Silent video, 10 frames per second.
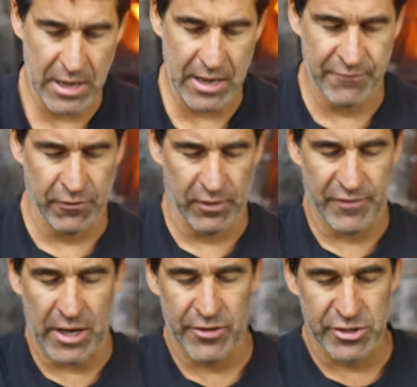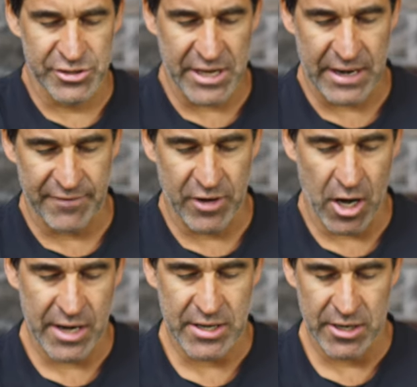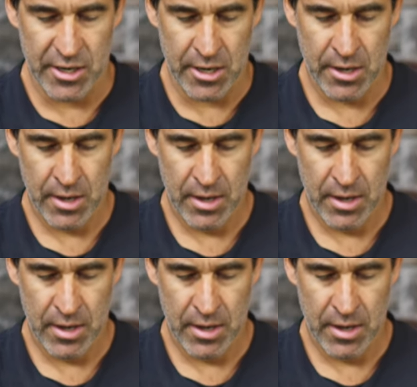a handful of others that I've got here